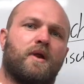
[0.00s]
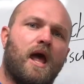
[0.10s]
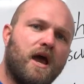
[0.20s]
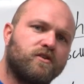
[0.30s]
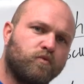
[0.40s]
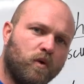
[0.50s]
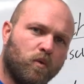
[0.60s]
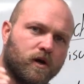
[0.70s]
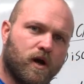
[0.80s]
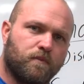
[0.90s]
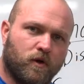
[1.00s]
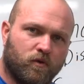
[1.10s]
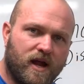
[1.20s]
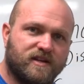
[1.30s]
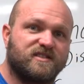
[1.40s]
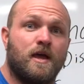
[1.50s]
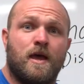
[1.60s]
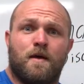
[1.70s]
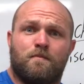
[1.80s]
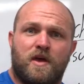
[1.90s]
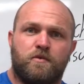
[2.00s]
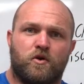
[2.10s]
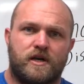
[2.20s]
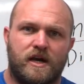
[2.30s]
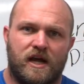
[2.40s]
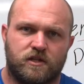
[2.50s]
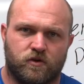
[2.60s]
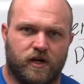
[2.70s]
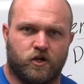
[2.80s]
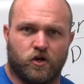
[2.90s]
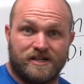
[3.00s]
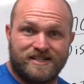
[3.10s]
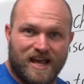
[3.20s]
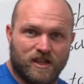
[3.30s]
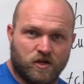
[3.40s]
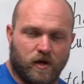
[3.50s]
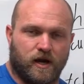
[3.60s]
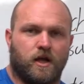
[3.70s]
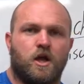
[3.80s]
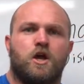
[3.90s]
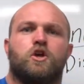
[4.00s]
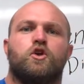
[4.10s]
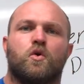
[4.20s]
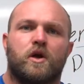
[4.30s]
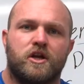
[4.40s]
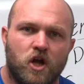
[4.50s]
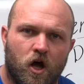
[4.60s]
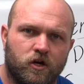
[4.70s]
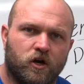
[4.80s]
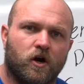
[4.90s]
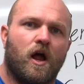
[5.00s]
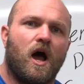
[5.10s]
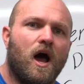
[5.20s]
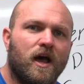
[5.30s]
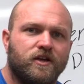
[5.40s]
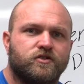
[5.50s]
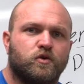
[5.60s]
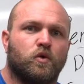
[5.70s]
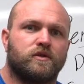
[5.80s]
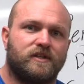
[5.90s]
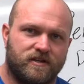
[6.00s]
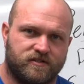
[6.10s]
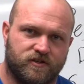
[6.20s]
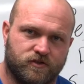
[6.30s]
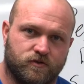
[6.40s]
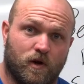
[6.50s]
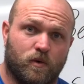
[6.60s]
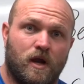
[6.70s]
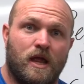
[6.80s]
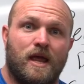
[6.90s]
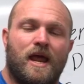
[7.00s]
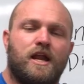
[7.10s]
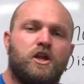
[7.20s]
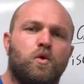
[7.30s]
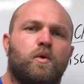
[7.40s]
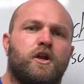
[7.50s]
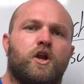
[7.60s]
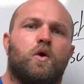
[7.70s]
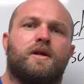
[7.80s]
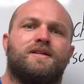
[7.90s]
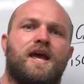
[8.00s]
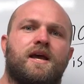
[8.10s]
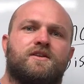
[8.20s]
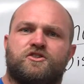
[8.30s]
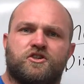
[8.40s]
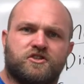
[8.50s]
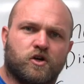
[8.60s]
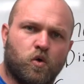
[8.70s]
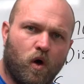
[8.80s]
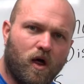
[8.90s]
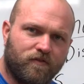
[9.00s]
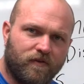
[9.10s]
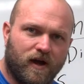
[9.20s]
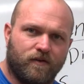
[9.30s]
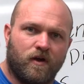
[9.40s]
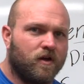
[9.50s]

But as we work up the ranks, maybe you're in ninth grade, you're in 10th grade, you're a younger high school discus thrower and you wanna know what it takes just to qualify